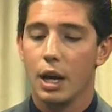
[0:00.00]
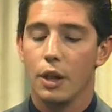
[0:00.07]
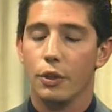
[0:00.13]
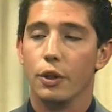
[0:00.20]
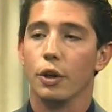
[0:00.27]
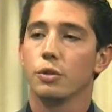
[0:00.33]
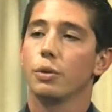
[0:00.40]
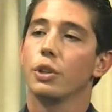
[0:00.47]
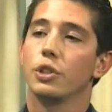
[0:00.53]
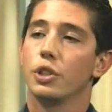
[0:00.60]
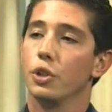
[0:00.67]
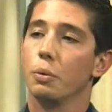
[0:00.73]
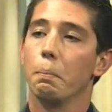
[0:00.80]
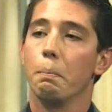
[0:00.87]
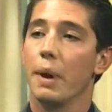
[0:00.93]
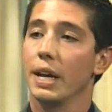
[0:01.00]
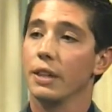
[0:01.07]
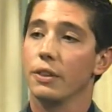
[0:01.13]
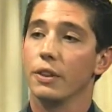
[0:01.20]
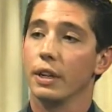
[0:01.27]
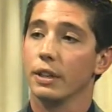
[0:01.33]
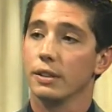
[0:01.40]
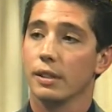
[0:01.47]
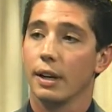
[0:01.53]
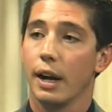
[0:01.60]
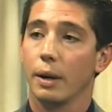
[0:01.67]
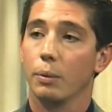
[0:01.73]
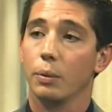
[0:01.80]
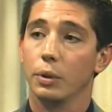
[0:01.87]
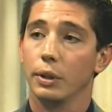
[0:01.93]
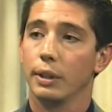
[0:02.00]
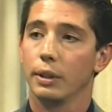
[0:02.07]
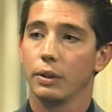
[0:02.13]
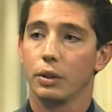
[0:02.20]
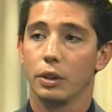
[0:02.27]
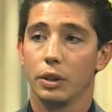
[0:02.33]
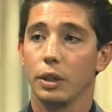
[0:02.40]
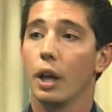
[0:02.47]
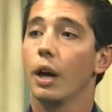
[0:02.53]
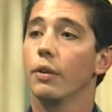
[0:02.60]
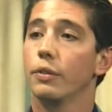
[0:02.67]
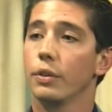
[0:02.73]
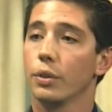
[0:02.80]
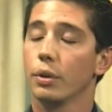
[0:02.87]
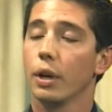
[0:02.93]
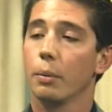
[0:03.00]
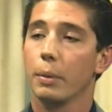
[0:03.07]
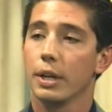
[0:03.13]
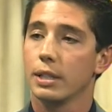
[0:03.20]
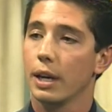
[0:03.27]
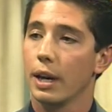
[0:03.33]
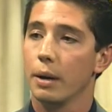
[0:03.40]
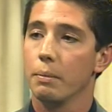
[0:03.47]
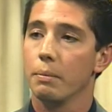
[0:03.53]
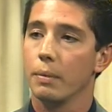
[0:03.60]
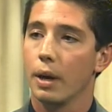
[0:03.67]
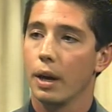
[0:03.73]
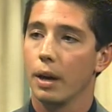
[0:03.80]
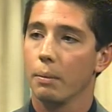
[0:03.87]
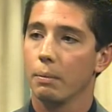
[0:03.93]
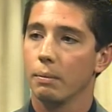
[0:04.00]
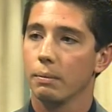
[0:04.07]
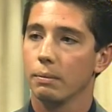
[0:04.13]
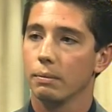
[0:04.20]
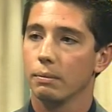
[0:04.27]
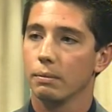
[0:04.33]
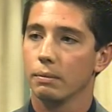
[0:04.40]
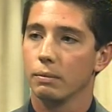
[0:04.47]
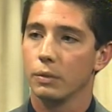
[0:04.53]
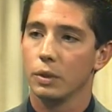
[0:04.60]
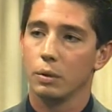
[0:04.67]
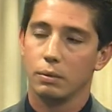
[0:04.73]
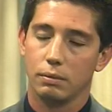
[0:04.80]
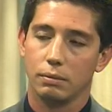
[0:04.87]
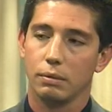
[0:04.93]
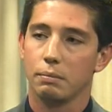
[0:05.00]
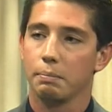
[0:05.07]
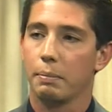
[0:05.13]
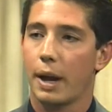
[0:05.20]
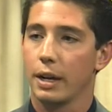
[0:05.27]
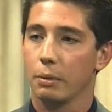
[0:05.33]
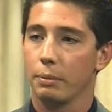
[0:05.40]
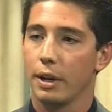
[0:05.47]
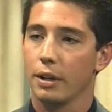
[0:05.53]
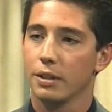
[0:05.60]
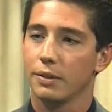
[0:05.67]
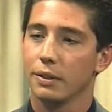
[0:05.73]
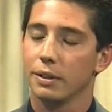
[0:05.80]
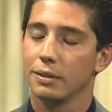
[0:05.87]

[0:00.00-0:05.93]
those were the two main things that I really loved throughout my time um, back in Bakersfield.